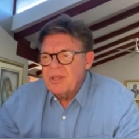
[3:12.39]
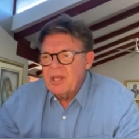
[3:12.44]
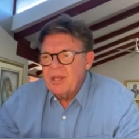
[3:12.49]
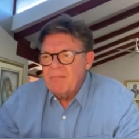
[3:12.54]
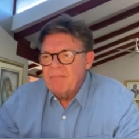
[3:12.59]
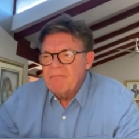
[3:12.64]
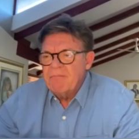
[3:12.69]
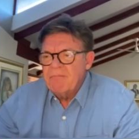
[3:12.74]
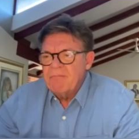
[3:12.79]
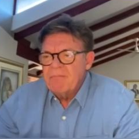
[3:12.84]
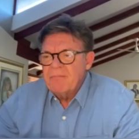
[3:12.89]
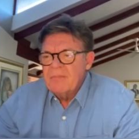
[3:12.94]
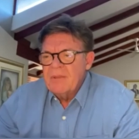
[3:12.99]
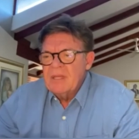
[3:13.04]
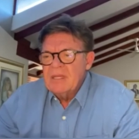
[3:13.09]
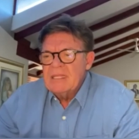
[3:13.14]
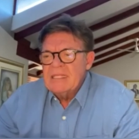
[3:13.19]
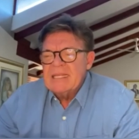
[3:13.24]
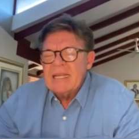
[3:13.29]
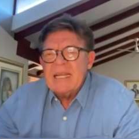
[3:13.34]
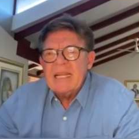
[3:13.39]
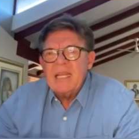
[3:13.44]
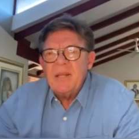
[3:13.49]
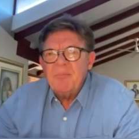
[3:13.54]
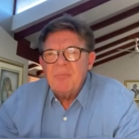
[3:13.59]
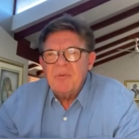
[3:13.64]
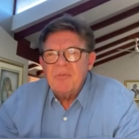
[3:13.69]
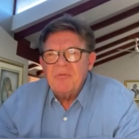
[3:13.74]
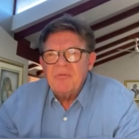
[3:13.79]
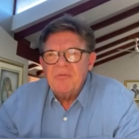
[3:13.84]
him, daily
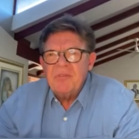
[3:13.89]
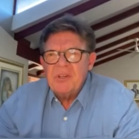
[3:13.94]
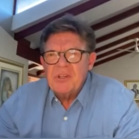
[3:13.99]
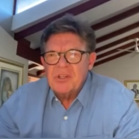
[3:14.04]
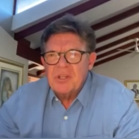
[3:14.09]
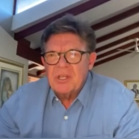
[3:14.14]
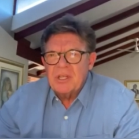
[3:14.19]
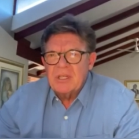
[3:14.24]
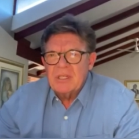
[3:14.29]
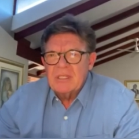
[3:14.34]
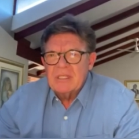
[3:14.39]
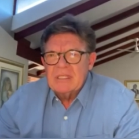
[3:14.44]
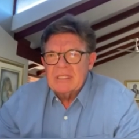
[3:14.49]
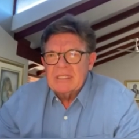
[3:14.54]
provision,